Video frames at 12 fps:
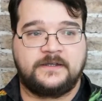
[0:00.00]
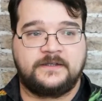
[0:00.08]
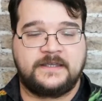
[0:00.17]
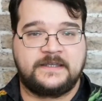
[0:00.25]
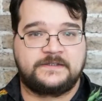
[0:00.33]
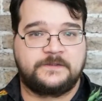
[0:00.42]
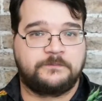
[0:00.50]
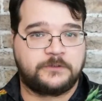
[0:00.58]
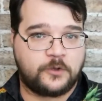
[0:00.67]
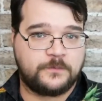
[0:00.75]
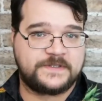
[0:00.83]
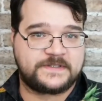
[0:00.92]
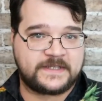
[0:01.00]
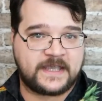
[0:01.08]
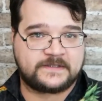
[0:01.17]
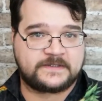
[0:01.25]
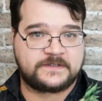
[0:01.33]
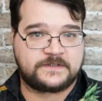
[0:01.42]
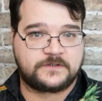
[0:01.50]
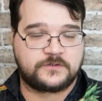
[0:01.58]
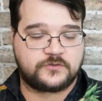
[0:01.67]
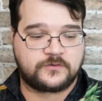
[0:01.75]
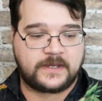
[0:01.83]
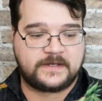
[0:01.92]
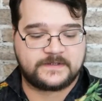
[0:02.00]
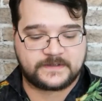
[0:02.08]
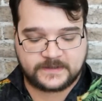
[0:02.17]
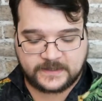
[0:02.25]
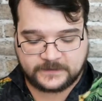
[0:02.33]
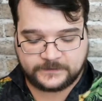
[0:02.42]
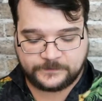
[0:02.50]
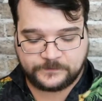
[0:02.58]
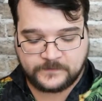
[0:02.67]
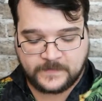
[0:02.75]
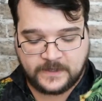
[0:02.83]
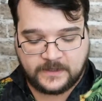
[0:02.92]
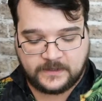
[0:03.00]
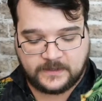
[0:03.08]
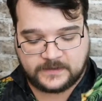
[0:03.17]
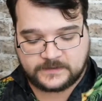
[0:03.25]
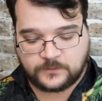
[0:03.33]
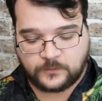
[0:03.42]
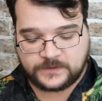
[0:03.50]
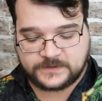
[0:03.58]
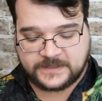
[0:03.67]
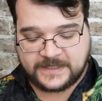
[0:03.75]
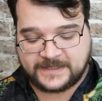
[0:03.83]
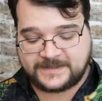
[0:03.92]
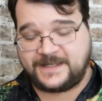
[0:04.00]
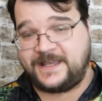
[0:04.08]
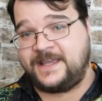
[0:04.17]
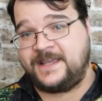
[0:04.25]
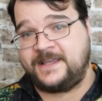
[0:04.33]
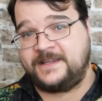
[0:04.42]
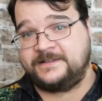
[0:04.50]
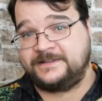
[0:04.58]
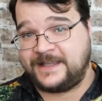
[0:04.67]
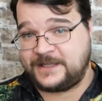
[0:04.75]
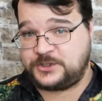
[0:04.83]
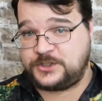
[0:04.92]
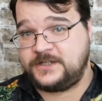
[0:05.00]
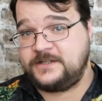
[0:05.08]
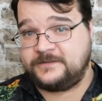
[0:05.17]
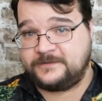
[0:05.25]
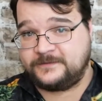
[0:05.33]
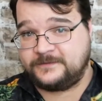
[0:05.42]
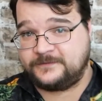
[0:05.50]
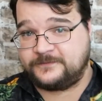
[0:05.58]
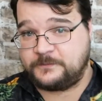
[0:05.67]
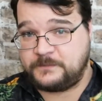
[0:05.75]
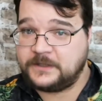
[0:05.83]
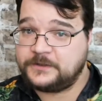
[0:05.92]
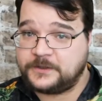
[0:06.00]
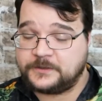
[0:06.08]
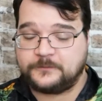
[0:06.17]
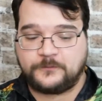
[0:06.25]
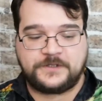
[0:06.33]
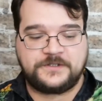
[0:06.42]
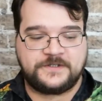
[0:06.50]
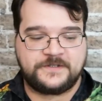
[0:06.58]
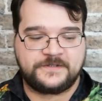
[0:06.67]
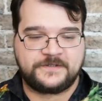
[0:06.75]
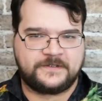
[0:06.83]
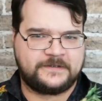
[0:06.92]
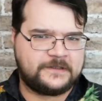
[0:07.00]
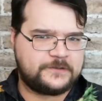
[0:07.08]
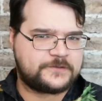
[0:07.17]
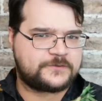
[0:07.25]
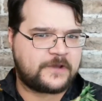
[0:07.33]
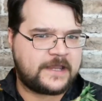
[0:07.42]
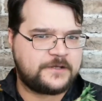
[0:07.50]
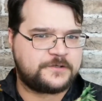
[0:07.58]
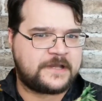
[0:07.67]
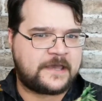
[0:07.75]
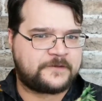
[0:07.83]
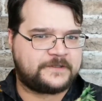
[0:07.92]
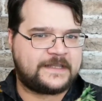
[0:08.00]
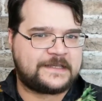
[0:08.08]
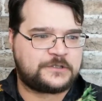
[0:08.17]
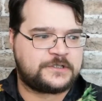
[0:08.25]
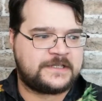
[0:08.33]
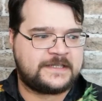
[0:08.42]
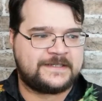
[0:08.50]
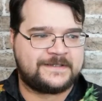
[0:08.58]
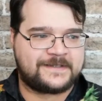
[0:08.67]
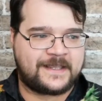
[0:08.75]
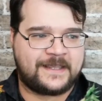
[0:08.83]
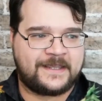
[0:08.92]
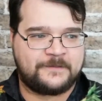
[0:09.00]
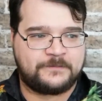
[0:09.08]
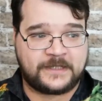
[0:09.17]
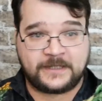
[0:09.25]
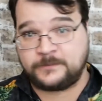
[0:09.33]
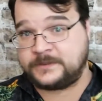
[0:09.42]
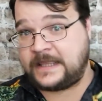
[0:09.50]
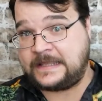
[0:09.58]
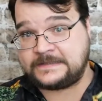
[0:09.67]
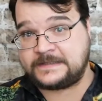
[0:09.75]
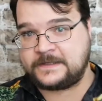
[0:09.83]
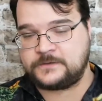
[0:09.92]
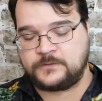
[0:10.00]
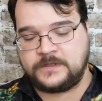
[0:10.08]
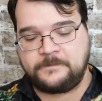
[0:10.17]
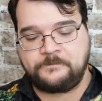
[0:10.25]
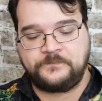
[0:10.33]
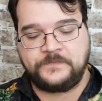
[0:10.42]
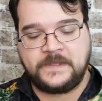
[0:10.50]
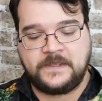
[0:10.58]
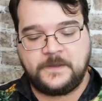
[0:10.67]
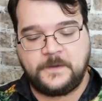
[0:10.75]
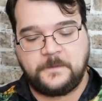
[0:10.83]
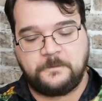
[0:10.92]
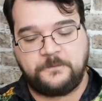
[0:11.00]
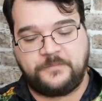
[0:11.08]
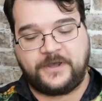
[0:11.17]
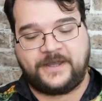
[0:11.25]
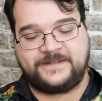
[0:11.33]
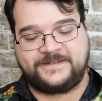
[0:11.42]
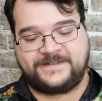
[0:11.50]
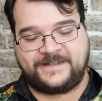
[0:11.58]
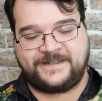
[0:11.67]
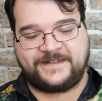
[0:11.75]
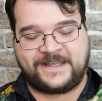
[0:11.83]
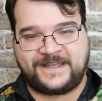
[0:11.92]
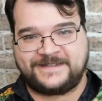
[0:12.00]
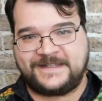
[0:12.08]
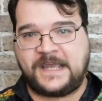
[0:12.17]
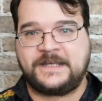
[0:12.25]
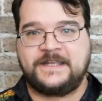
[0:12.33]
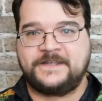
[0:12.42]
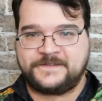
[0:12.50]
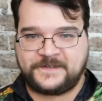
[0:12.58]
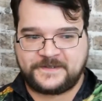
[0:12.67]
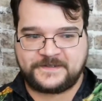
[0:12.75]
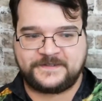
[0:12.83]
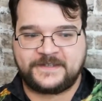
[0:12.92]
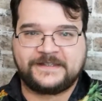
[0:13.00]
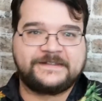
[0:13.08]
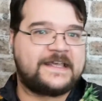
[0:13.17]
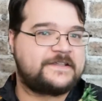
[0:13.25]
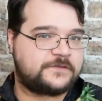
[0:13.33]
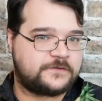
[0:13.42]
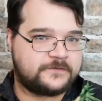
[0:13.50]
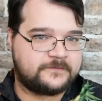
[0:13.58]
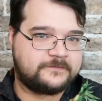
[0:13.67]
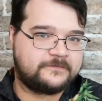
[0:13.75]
get Diplomacy as its trained skill. It's going to get a Leshy Familiar, which is a little strange now that Leshy is a playable ancestry, but I guess the idea is that this is a lesser